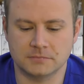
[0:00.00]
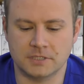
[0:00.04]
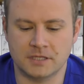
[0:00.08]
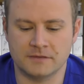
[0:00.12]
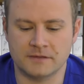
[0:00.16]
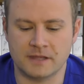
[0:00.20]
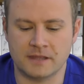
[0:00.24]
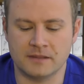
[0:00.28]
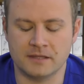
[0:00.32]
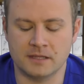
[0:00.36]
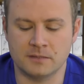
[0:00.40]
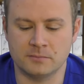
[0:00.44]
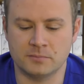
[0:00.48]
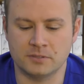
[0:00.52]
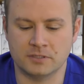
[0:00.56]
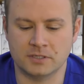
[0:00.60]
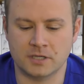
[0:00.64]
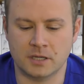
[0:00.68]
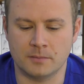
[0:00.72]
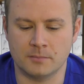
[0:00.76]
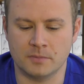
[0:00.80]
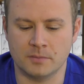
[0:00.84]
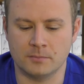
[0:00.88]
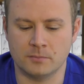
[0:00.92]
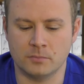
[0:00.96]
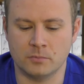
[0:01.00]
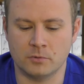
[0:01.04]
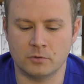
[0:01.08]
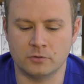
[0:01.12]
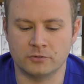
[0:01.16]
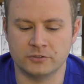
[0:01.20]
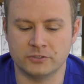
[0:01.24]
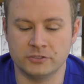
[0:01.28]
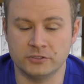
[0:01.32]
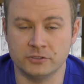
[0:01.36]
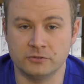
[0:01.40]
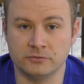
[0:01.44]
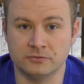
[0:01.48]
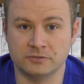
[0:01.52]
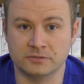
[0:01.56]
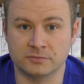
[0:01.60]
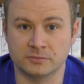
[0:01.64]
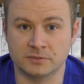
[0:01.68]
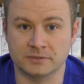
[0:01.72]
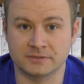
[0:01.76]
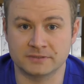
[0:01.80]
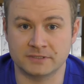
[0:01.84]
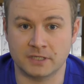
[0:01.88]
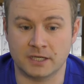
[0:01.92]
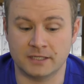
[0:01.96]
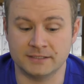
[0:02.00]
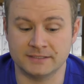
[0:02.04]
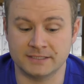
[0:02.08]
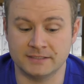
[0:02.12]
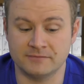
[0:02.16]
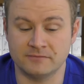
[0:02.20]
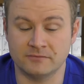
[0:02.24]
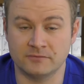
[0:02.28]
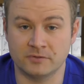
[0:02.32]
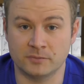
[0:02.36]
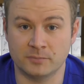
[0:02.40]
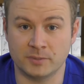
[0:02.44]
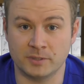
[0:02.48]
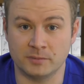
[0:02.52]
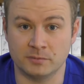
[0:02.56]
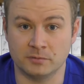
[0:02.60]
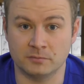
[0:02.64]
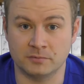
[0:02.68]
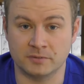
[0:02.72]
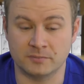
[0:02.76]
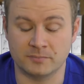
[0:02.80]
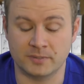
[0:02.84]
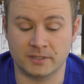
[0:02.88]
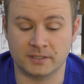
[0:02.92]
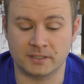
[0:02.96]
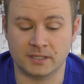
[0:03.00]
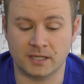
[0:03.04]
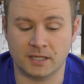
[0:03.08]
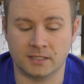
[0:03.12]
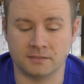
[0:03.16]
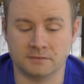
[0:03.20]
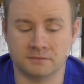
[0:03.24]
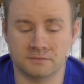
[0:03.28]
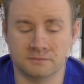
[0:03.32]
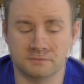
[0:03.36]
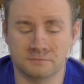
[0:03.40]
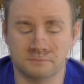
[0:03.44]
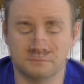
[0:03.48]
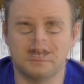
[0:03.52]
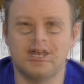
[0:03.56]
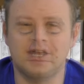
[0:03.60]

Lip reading: and then they become a more usable size even for people with bigger hands.